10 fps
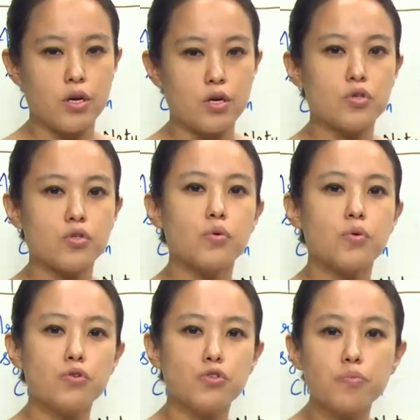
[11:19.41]
So the
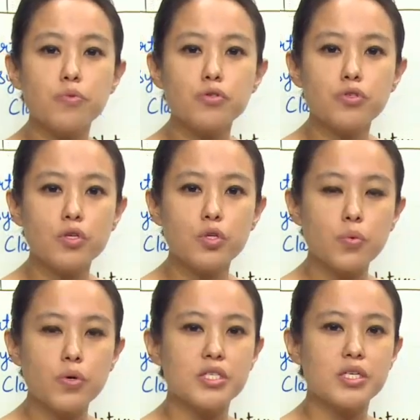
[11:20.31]
contribution
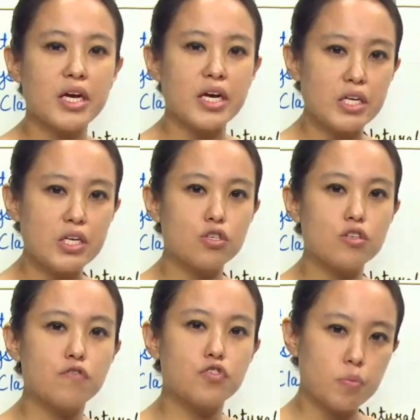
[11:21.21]
towards the addition
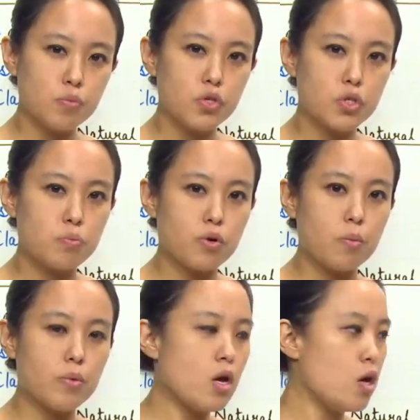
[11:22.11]
of gymnosperm
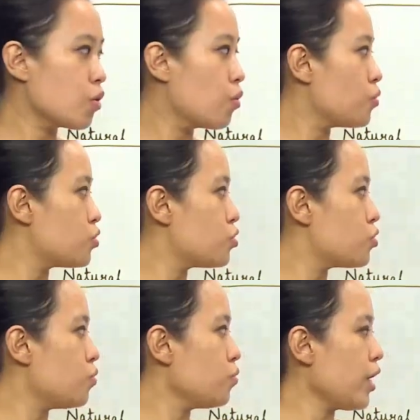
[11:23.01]
goes
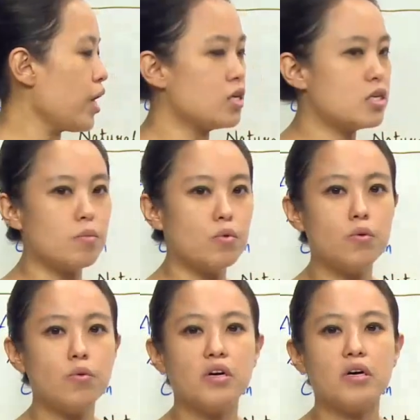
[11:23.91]
to A.W.
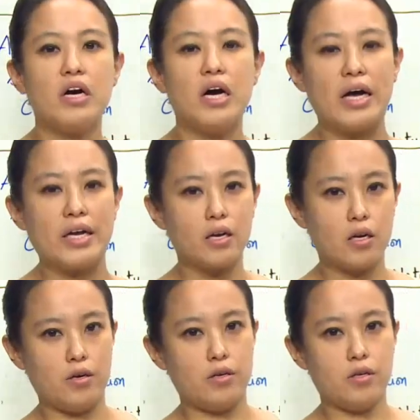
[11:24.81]
Eichler.